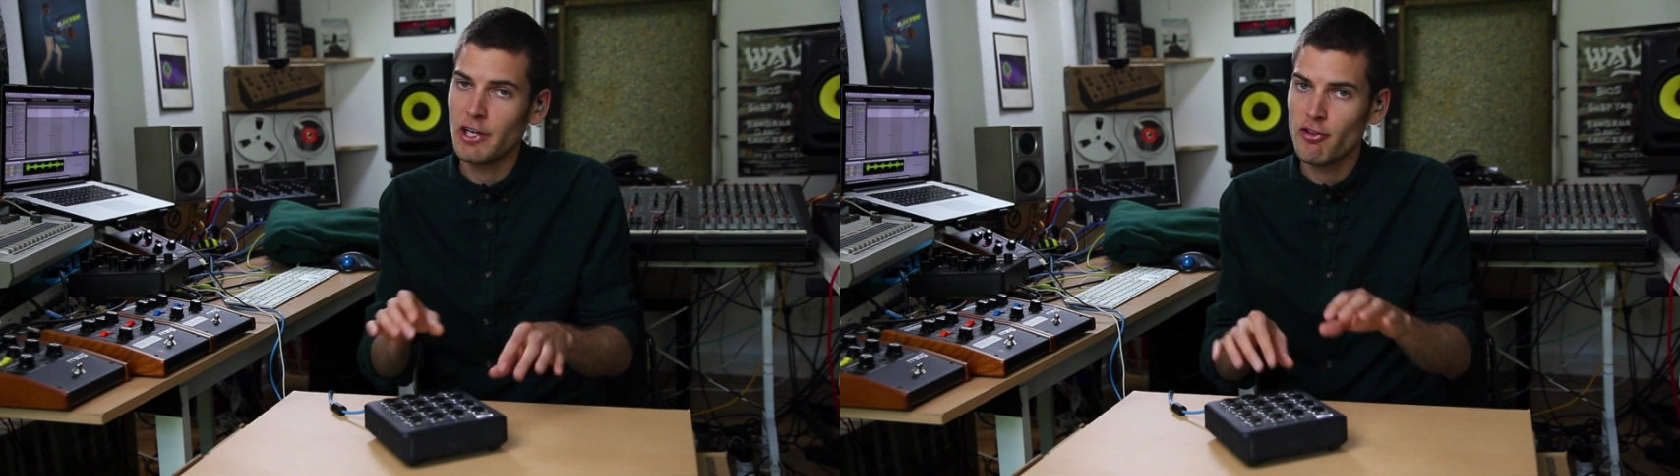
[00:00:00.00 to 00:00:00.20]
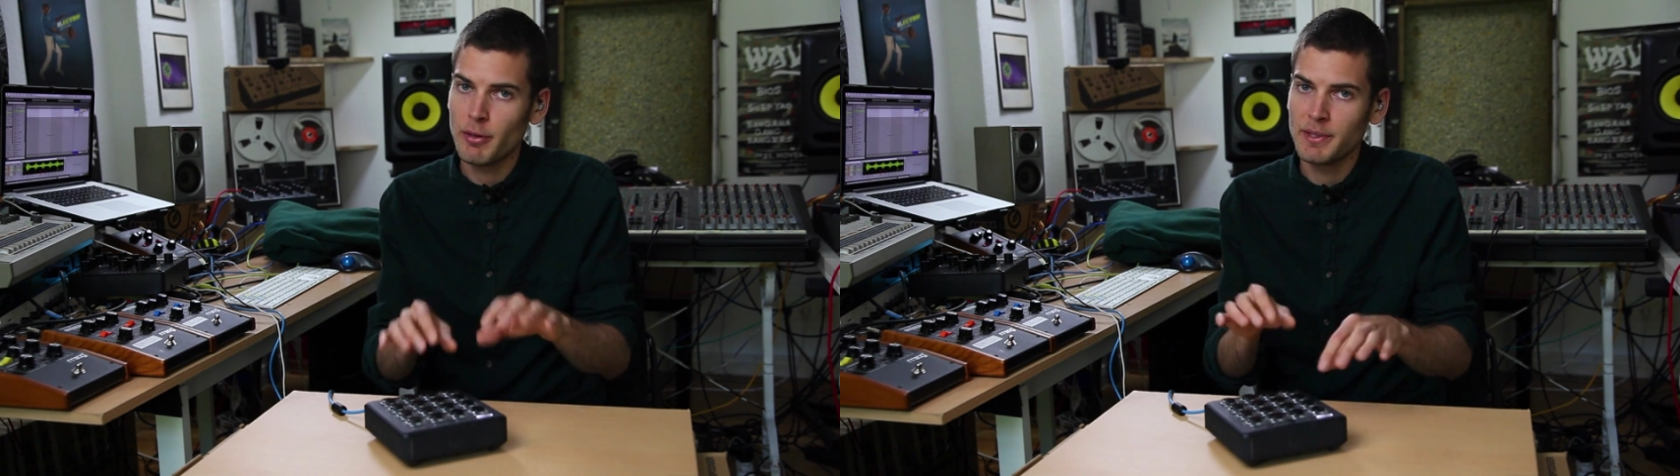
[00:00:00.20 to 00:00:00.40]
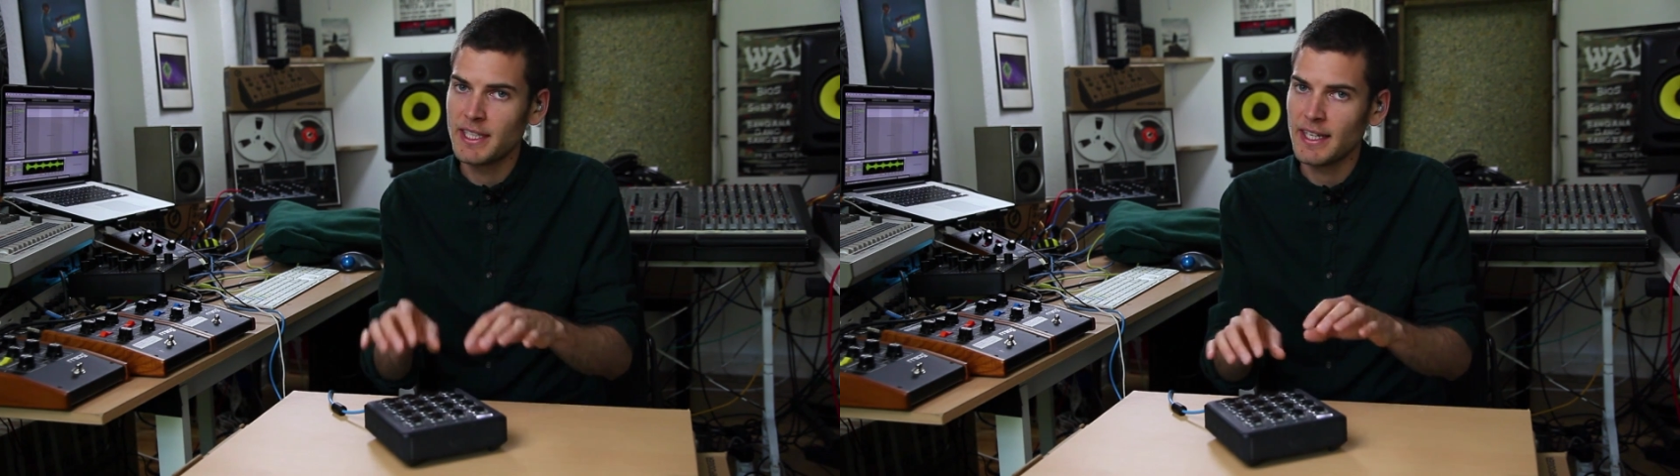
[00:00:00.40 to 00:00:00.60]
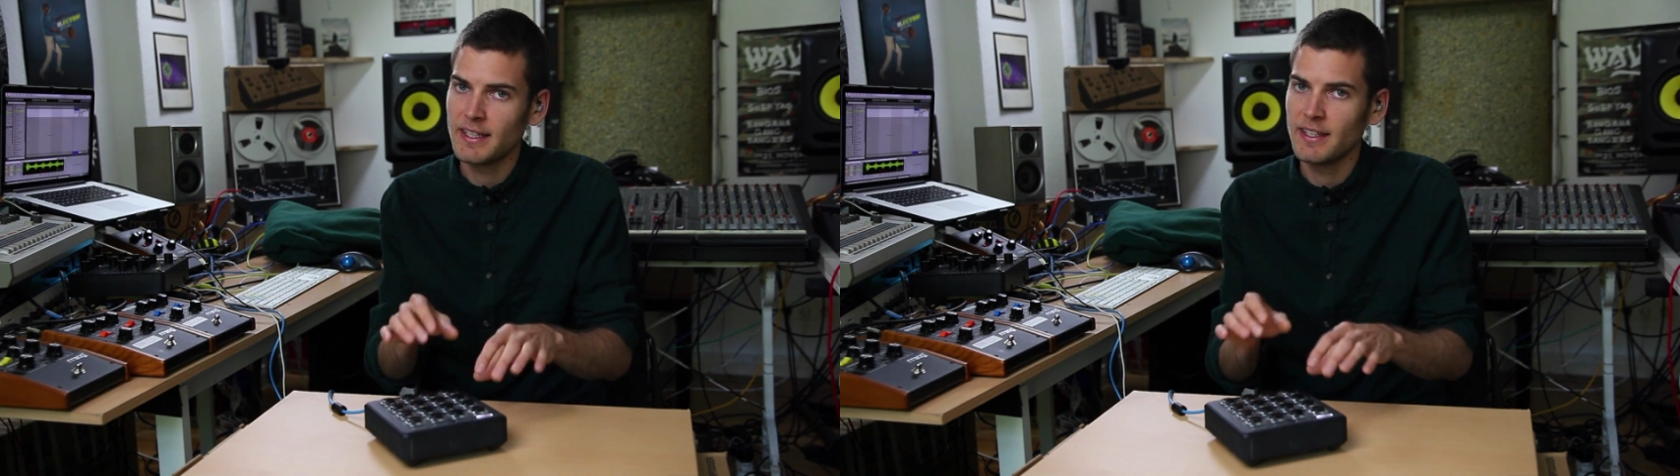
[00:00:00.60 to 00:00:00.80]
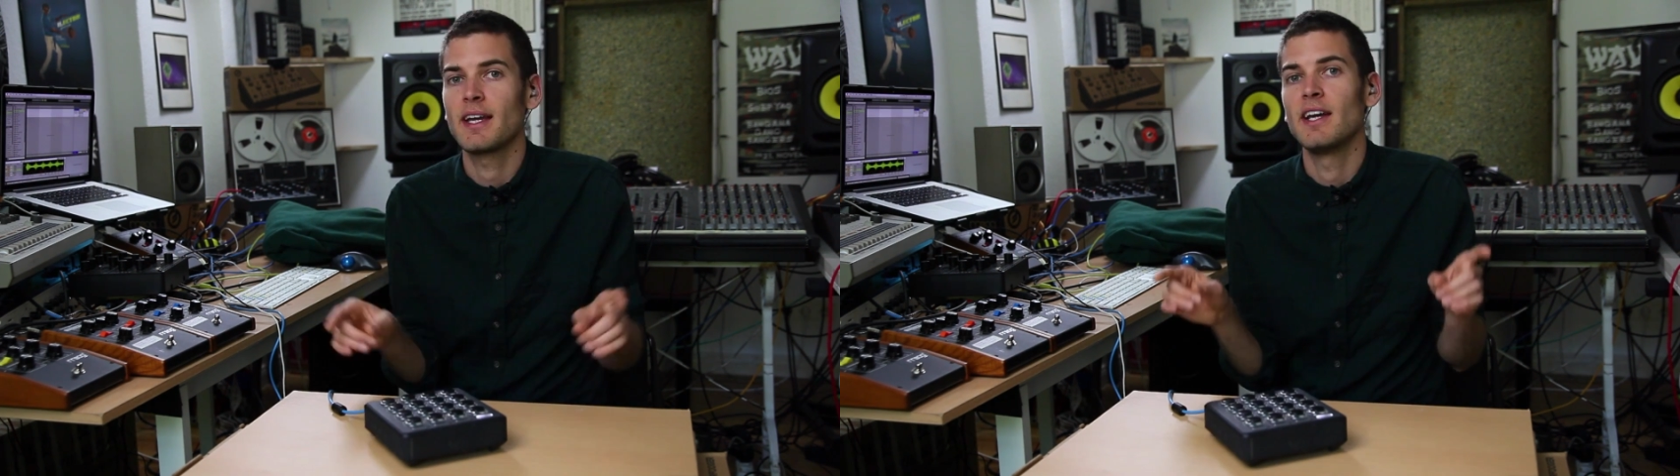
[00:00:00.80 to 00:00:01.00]
drumming
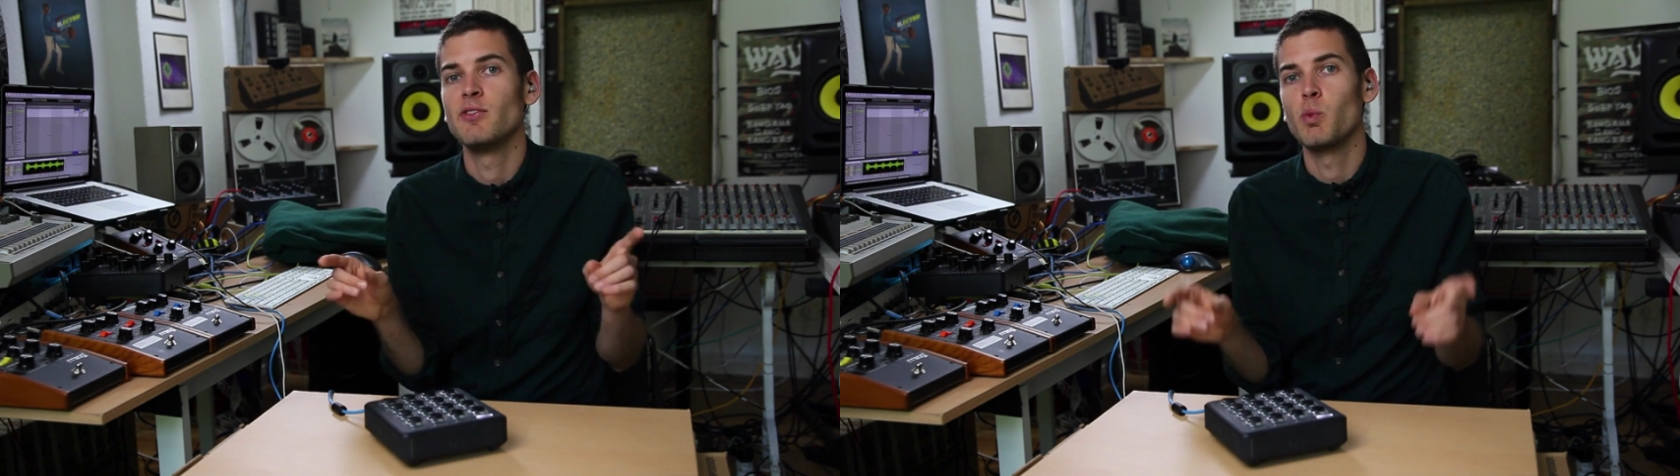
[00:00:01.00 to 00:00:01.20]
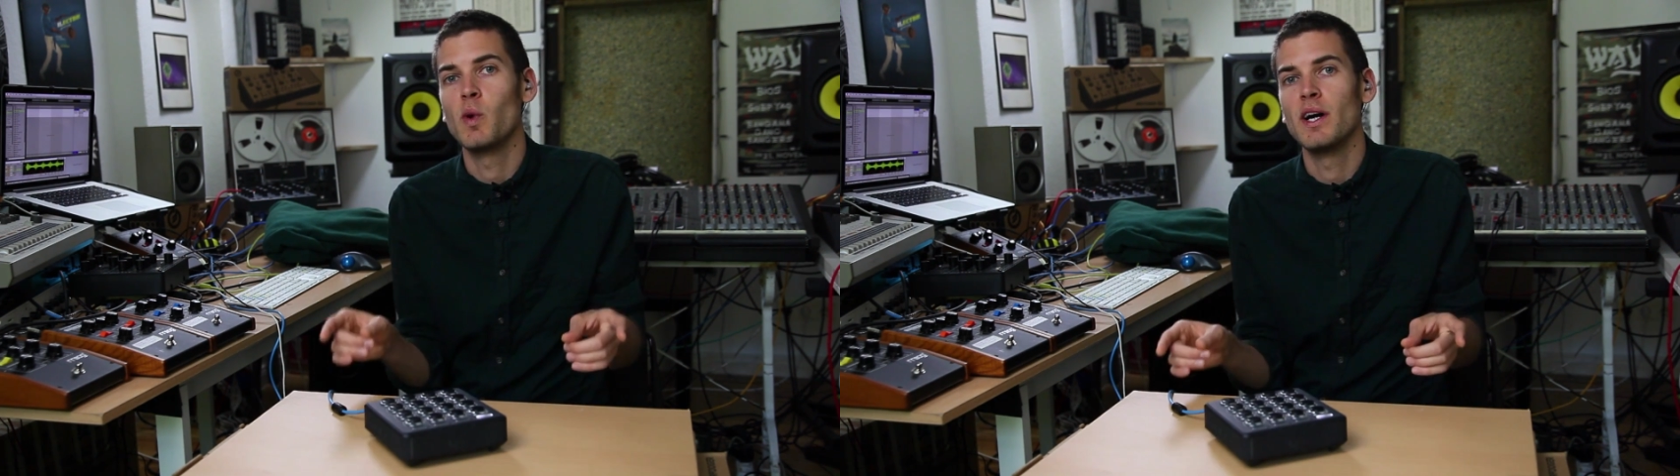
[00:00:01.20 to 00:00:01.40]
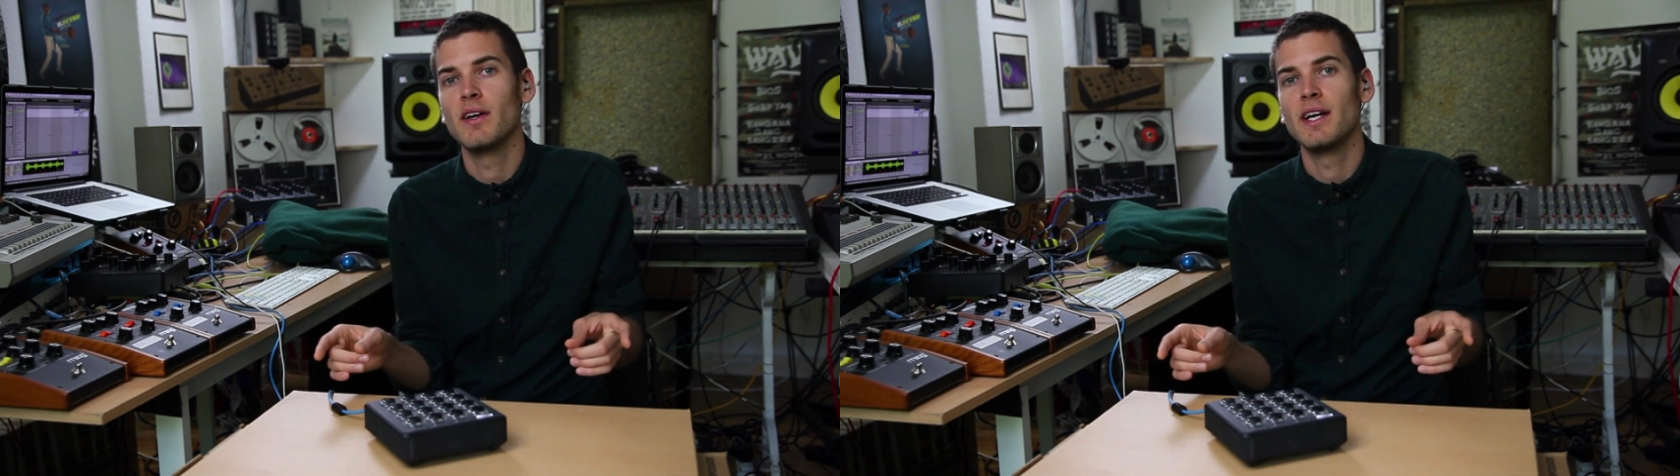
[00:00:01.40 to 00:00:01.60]
techniques as well